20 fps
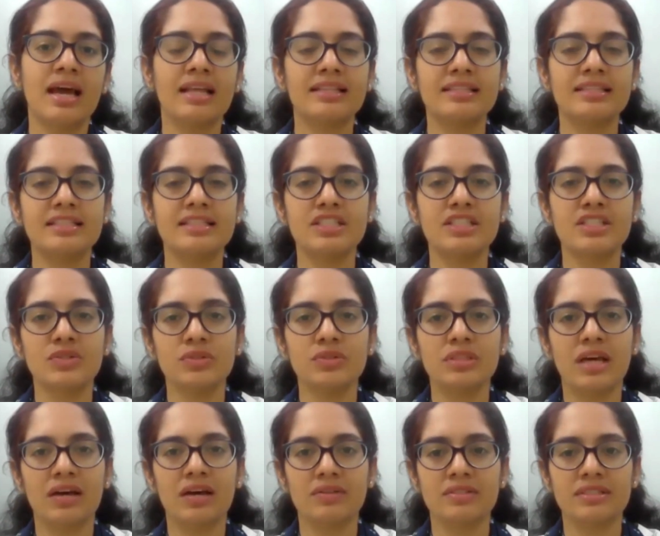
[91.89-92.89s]
and since
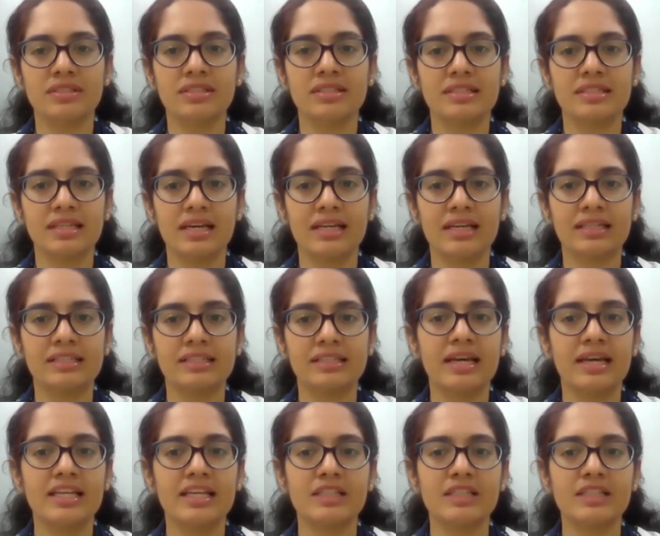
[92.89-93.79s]
2009